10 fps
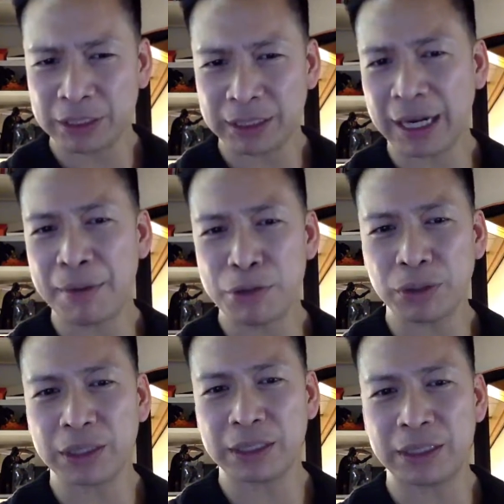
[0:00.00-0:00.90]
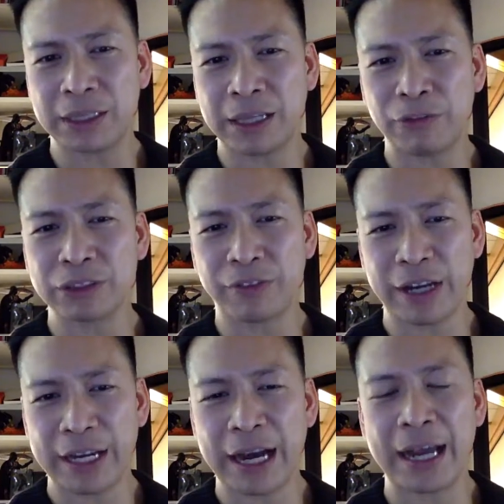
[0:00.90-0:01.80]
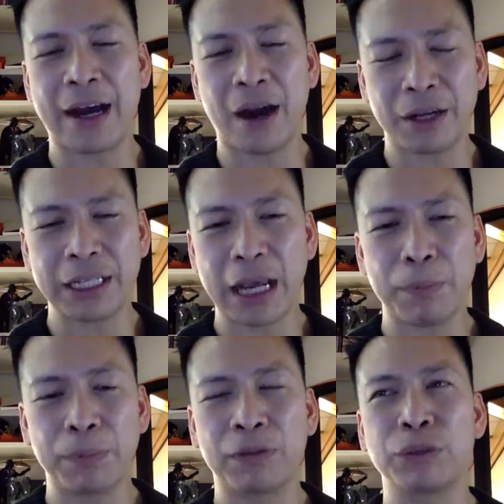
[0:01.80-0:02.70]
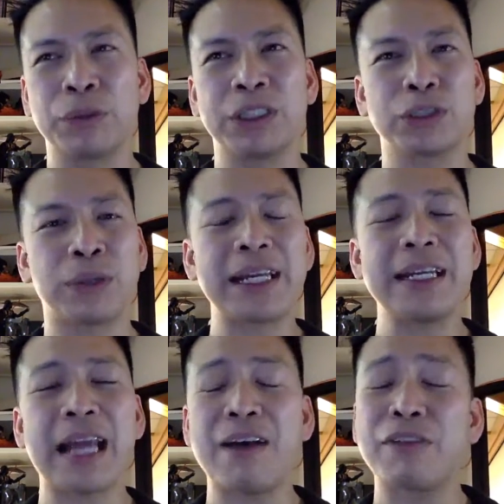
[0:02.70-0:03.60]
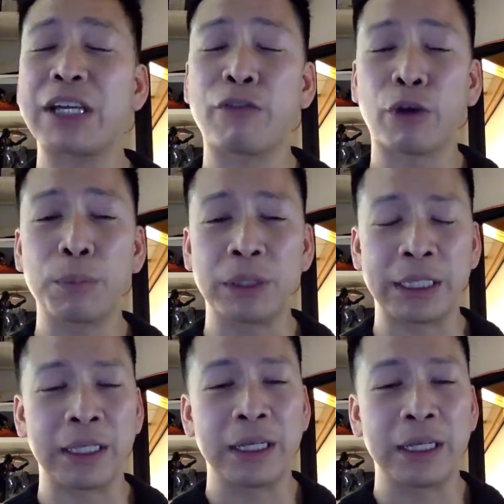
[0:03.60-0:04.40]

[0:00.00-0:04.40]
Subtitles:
Like, I know that the levels of AI are capable of doing this, so I can navigate verbally